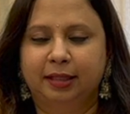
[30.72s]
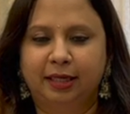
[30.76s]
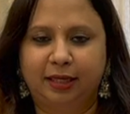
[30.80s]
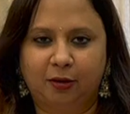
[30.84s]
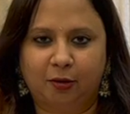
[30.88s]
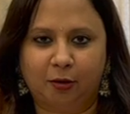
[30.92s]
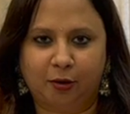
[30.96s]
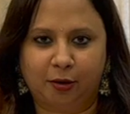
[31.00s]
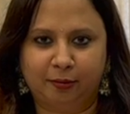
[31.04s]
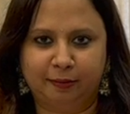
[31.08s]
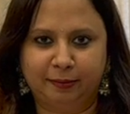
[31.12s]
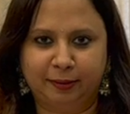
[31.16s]

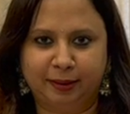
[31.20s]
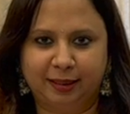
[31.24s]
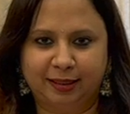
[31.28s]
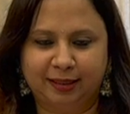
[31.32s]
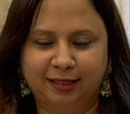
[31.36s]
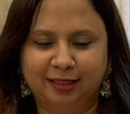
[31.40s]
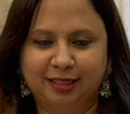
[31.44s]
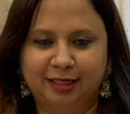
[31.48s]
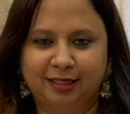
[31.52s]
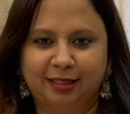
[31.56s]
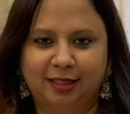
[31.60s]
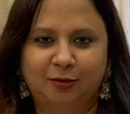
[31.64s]
call me
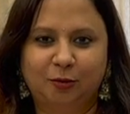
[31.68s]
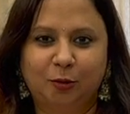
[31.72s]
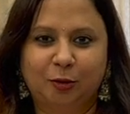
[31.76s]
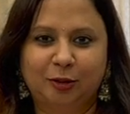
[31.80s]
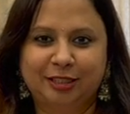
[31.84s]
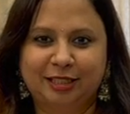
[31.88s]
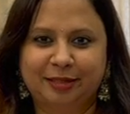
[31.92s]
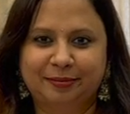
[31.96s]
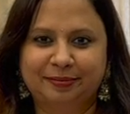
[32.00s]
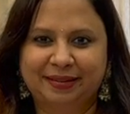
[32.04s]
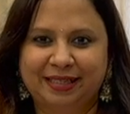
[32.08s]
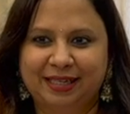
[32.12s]
and say they
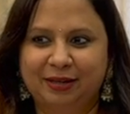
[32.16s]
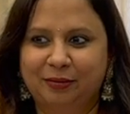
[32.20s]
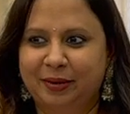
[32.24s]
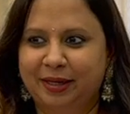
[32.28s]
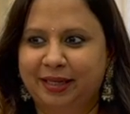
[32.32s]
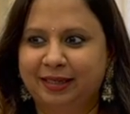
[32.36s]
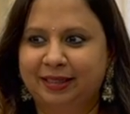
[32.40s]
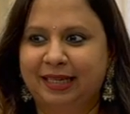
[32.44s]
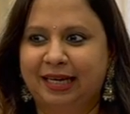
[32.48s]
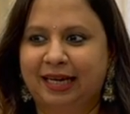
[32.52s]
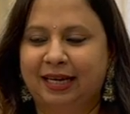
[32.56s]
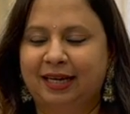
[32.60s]
want something
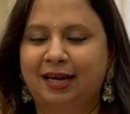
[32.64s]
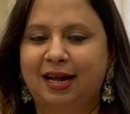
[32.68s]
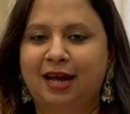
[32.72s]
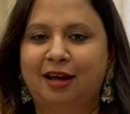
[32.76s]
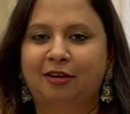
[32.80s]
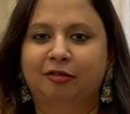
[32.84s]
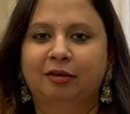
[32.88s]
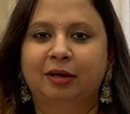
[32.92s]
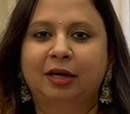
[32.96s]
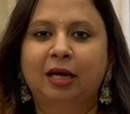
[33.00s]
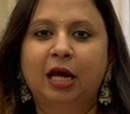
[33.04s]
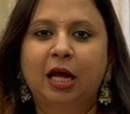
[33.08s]
where they can
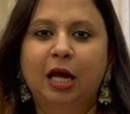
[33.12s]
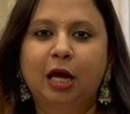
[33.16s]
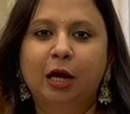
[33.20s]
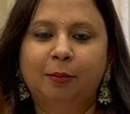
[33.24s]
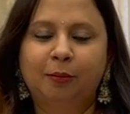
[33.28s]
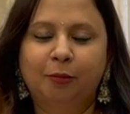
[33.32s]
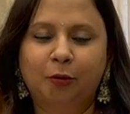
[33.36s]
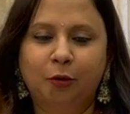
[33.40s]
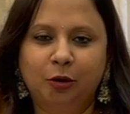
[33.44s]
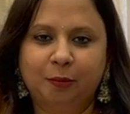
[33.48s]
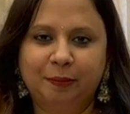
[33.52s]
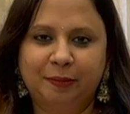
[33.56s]
have
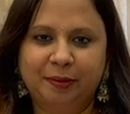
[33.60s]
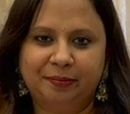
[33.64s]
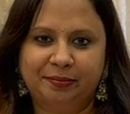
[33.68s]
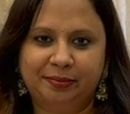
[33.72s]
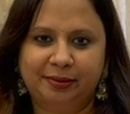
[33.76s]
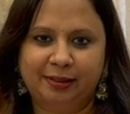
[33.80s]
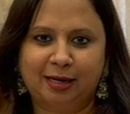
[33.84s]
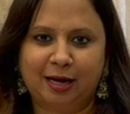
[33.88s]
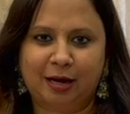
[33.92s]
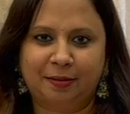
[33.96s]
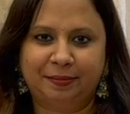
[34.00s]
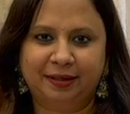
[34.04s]
more
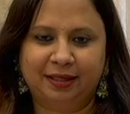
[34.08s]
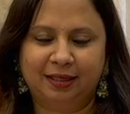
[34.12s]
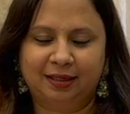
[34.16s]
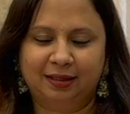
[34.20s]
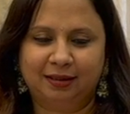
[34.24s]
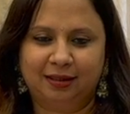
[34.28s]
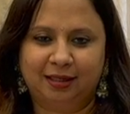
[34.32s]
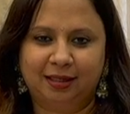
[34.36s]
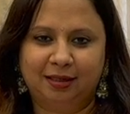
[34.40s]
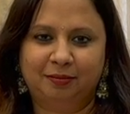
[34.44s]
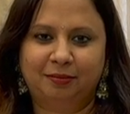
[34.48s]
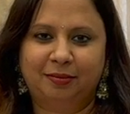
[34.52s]
people coming
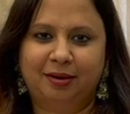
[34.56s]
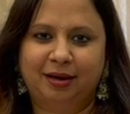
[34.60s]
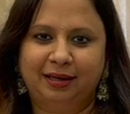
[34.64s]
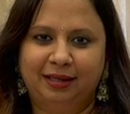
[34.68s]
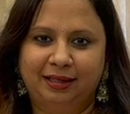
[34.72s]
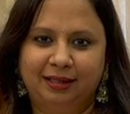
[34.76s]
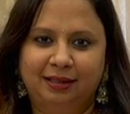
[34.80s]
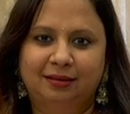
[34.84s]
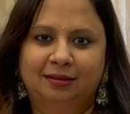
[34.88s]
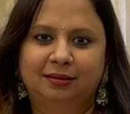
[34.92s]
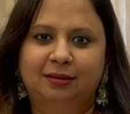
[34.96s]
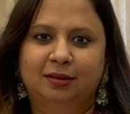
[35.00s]
in and
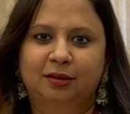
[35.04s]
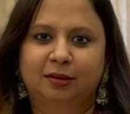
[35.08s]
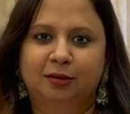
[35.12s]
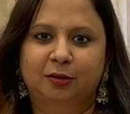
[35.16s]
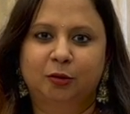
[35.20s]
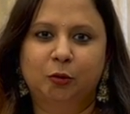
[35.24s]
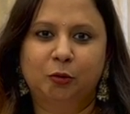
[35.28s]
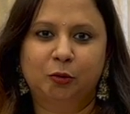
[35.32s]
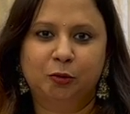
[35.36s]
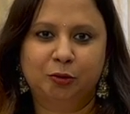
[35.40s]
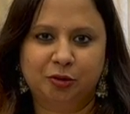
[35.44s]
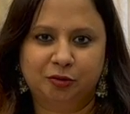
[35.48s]
buying
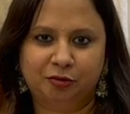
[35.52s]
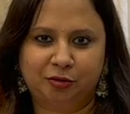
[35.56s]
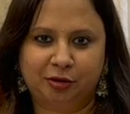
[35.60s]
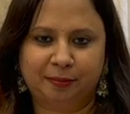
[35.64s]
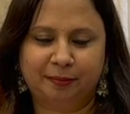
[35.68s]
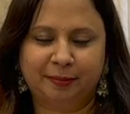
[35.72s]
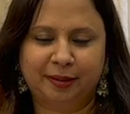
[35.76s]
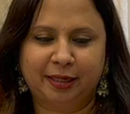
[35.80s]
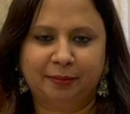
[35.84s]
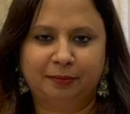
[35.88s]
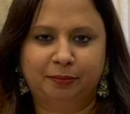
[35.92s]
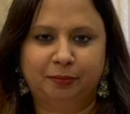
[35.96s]
goods
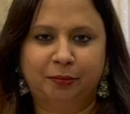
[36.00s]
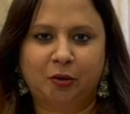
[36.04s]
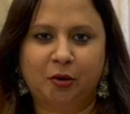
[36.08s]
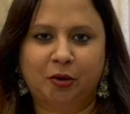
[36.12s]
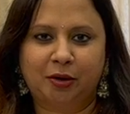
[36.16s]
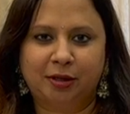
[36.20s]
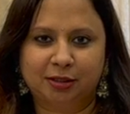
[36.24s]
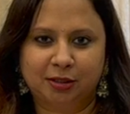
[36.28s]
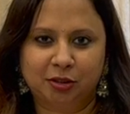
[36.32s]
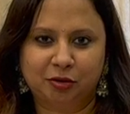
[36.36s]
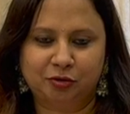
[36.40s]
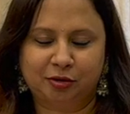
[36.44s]
from them,
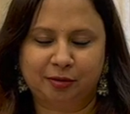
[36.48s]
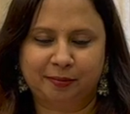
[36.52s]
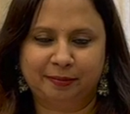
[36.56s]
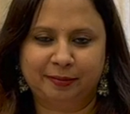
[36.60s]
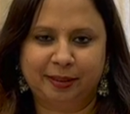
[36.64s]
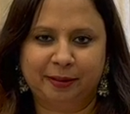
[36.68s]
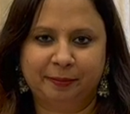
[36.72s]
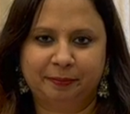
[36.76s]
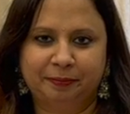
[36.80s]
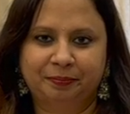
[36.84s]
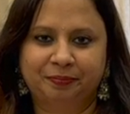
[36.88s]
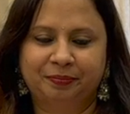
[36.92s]
products from
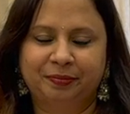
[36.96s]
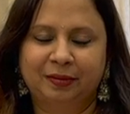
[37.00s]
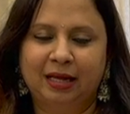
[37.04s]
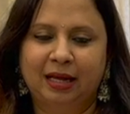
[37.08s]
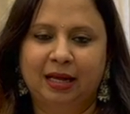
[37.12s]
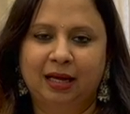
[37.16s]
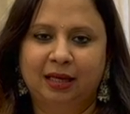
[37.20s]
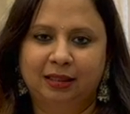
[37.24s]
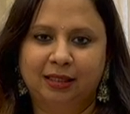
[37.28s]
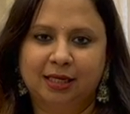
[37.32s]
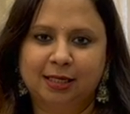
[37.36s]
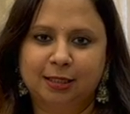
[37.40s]
them.
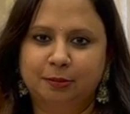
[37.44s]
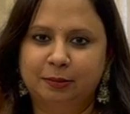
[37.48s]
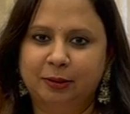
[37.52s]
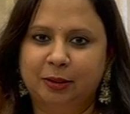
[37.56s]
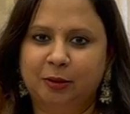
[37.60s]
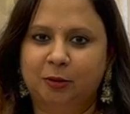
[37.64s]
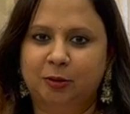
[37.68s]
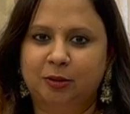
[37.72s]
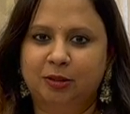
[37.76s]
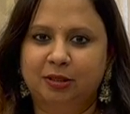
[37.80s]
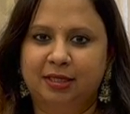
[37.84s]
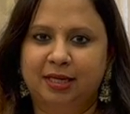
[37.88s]
That's
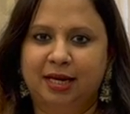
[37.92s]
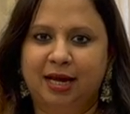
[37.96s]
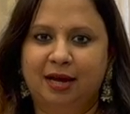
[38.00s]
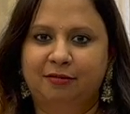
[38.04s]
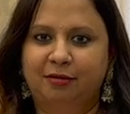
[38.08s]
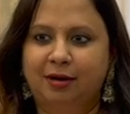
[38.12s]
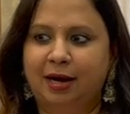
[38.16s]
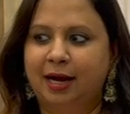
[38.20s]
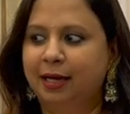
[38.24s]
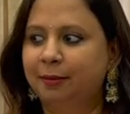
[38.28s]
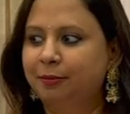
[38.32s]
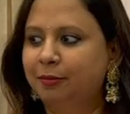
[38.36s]
because they have
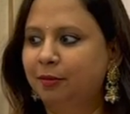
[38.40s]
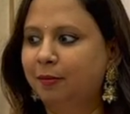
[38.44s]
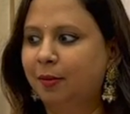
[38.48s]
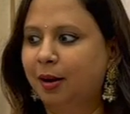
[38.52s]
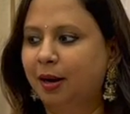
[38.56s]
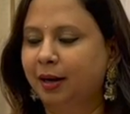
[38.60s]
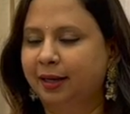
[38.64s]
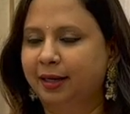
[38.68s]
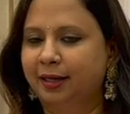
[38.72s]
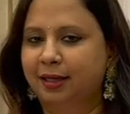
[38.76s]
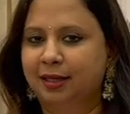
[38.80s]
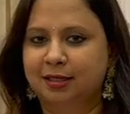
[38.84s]
a
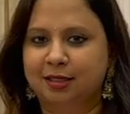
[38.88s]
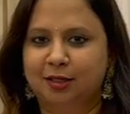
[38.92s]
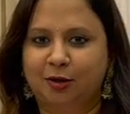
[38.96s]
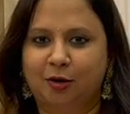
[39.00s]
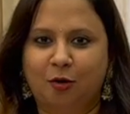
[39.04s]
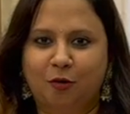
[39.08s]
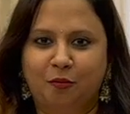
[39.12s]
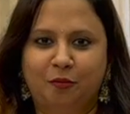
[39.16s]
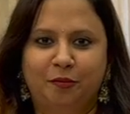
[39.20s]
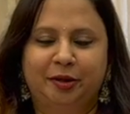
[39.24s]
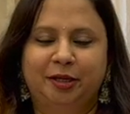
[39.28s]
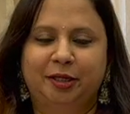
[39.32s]
hypermarket as a
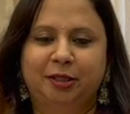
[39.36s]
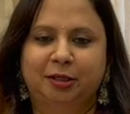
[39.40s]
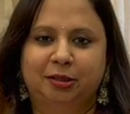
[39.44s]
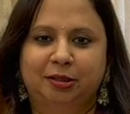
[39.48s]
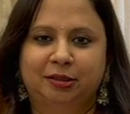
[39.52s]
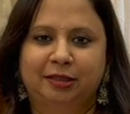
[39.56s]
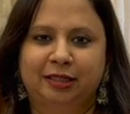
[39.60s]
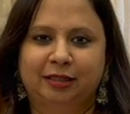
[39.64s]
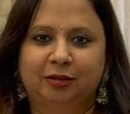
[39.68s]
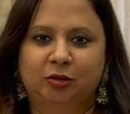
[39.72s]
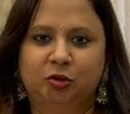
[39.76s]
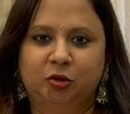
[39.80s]

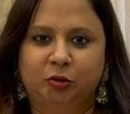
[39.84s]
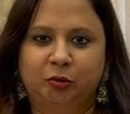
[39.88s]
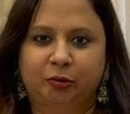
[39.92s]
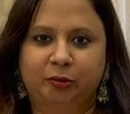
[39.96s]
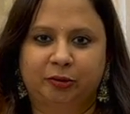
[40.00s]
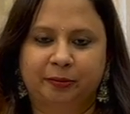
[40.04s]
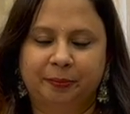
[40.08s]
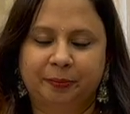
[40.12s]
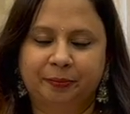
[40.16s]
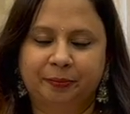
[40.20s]
competition next door.